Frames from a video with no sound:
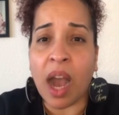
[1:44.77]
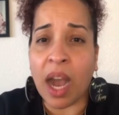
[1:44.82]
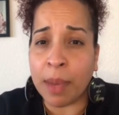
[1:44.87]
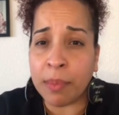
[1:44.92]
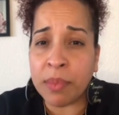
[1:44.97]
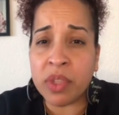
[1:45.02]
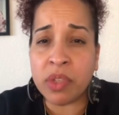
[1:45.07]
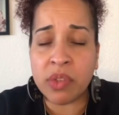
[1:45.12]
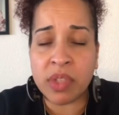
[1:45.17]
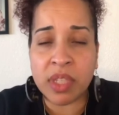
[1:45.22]

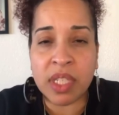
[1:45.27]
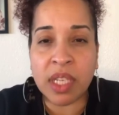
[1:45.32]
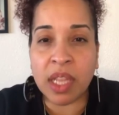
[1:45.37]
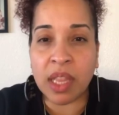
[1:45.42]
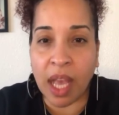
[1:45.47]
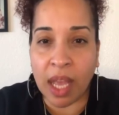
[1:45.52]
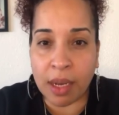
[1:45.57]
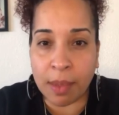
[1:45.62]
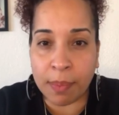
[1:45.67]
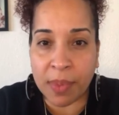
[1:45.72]
I'm losing a
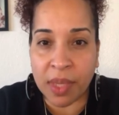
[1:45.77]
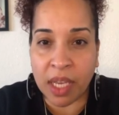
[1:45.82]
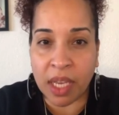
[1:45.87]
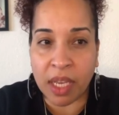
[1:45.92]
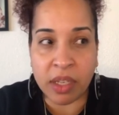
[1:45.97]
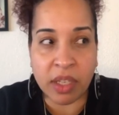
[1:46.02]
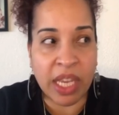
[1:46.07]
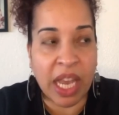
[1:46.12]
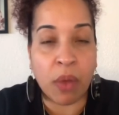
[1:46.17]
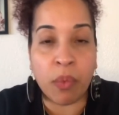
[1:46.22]
lot of
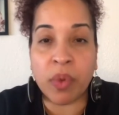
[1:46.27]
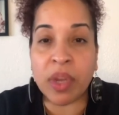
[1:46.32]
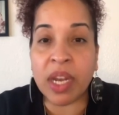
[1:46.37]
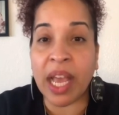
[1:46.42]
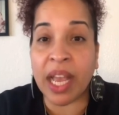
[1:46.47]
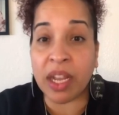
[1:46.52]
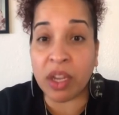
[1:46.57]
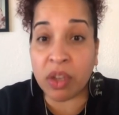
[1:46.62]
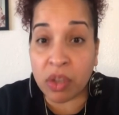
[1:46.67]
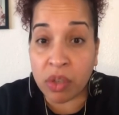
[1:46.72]
blood. Now, when
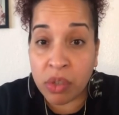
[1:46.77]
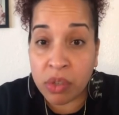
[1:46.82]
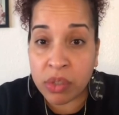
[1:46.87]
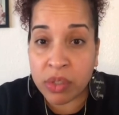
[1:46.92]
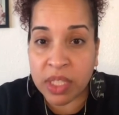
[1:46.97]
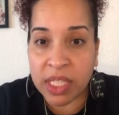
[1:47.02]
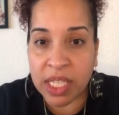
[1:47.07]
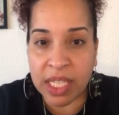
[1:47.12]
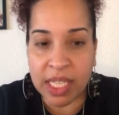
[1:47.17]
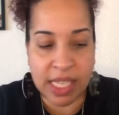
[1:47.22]
I
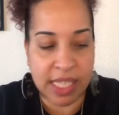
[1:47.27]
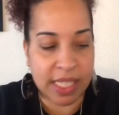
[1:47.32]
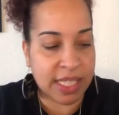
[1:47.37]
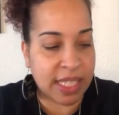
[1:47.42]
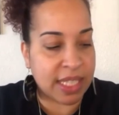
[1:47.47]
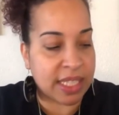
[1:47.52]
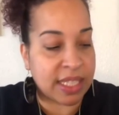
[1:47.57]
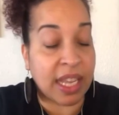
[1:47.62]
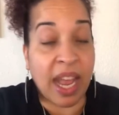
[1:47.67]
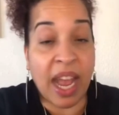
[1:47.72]
Googled it, it
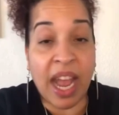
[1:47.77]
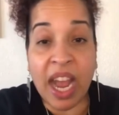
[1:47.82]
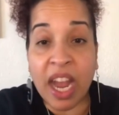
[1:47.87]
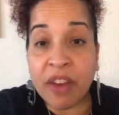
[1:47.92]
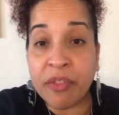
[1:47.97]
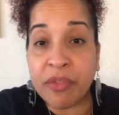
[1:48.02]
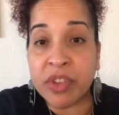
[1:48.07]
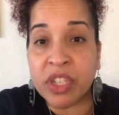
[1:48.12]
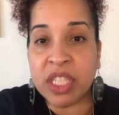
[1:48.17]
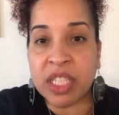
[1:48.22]
says the
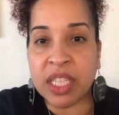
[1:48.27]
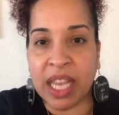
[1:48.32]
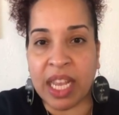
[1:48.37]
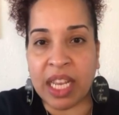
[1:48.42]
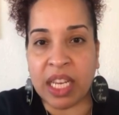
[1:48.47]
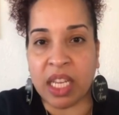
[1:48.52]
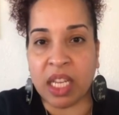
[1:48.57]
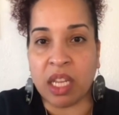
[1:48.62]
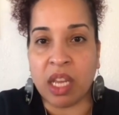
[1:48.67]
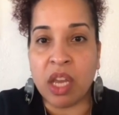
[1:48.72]
average
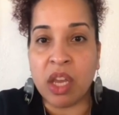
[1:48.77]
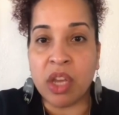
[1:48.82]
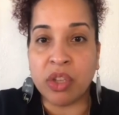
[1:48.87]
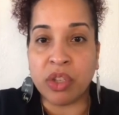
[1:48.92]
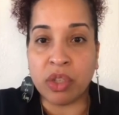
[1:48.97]
lady